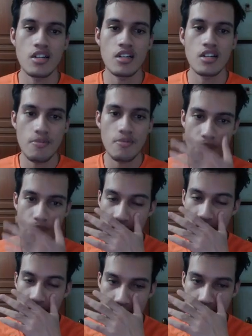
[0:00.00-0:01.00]
by
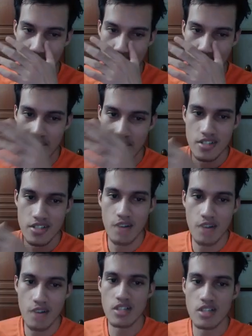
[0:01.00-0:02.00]
throwing
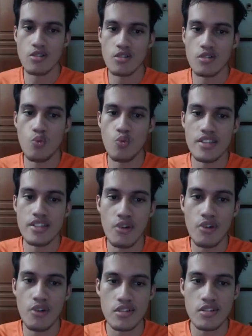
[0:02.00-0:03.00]
double Weather
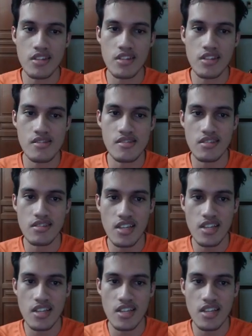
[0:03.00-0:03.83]
Balls instead,